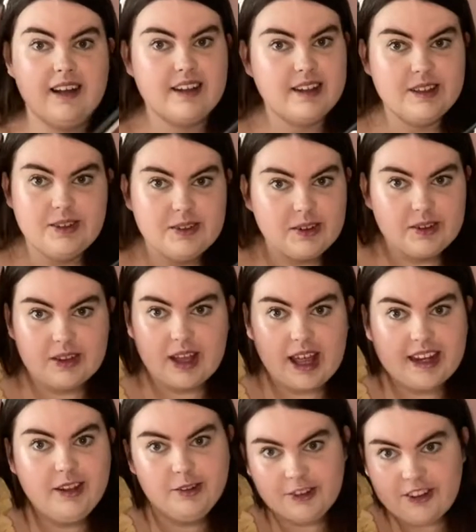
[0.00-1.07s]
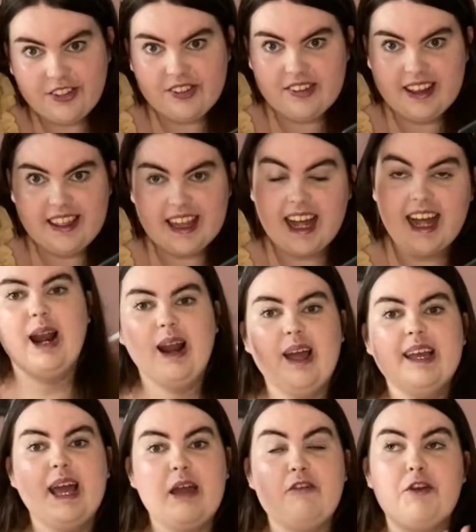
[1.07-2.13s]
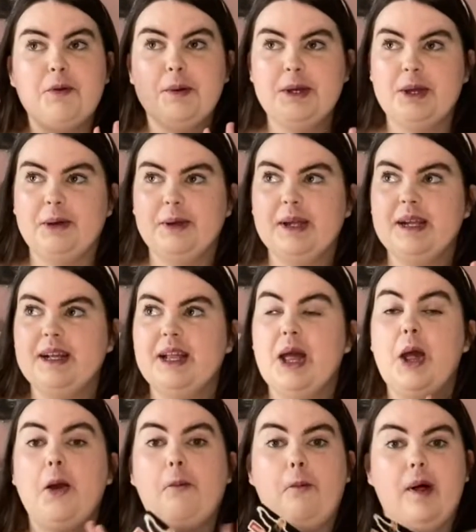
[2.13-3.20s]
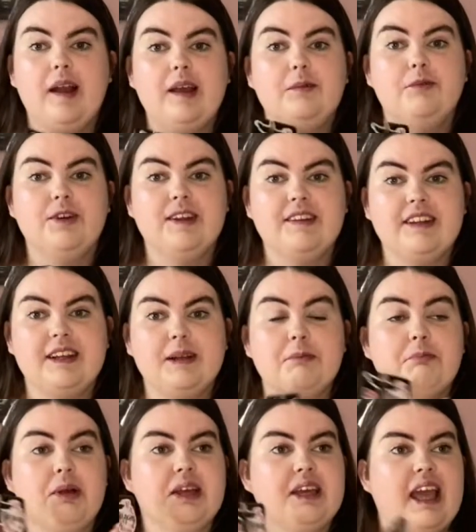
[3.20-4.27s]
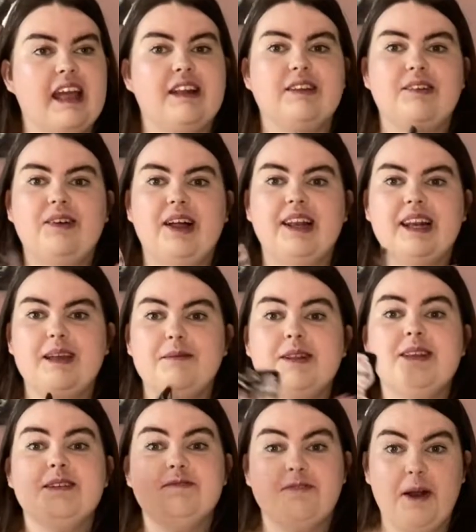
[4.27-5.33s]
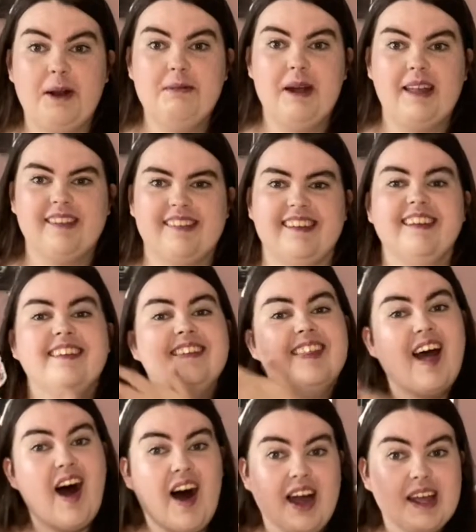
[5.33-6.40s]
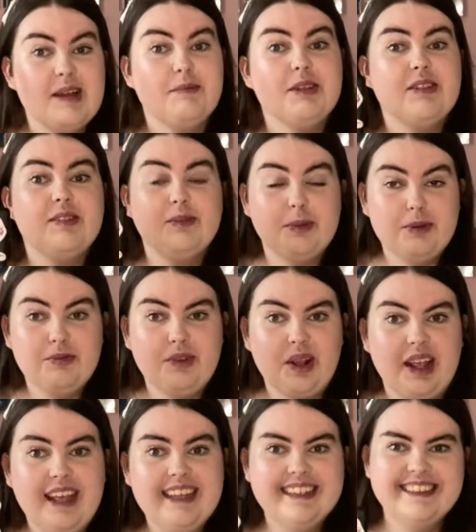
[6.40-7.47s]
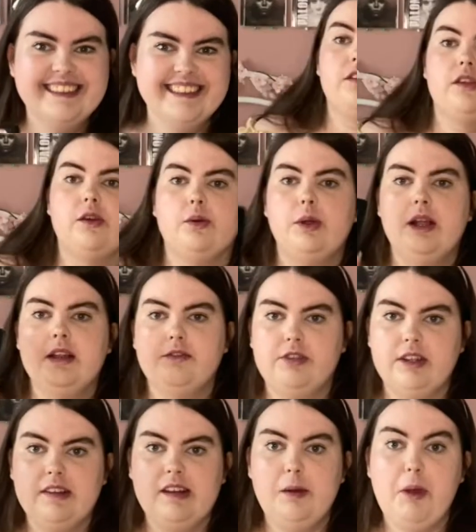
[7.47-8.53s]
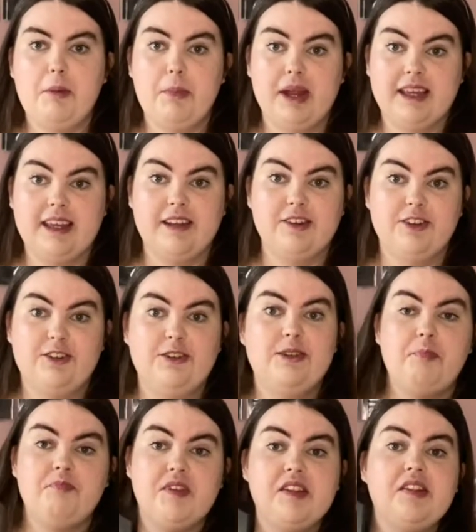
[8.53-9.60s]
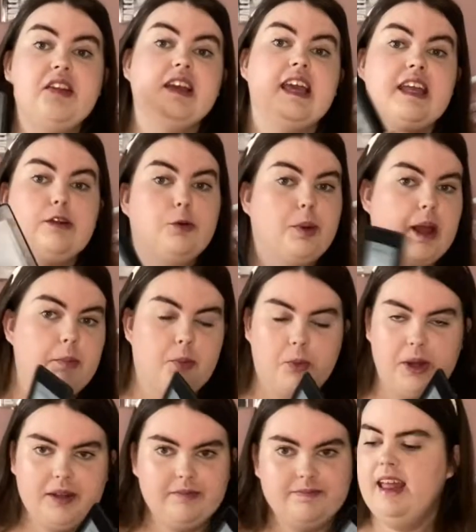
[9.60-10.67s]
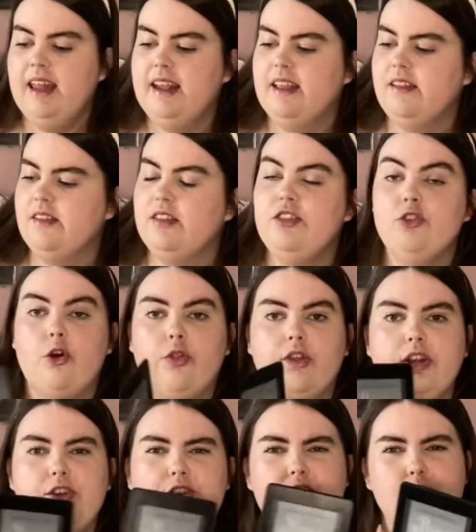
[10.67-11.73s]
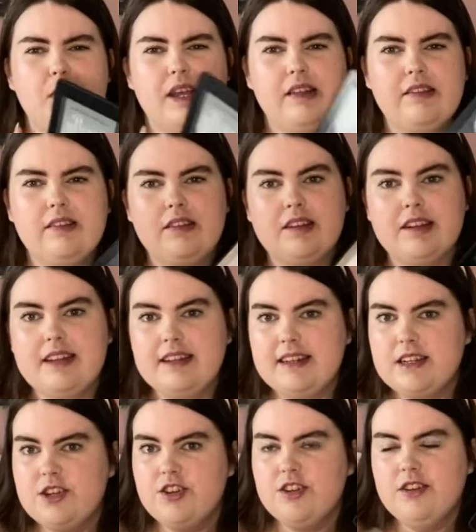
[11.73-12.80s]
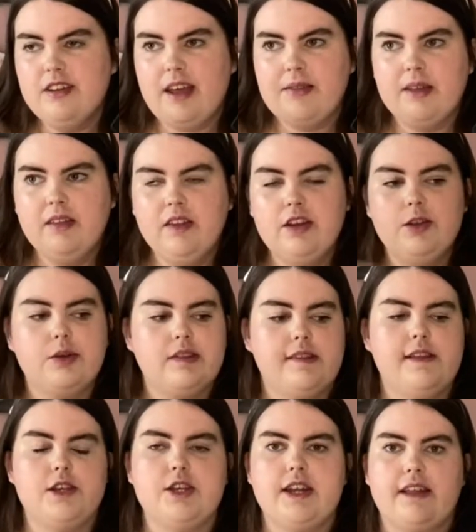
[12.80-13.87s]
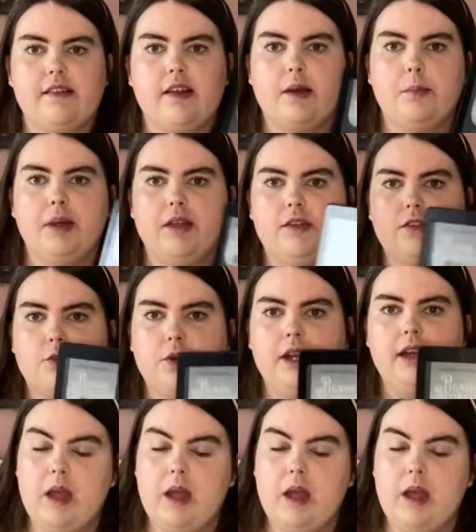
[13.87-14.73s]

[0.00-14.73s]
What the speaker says: Can you not see that? I like everyone knowing while I'm reading my Kindle Unlimited romances that I am a Swiftie. So firstly, about my Kindle. This is a Kindle Paperwhite. It is not the newest edition. I think the newest edition has like a bigger screen.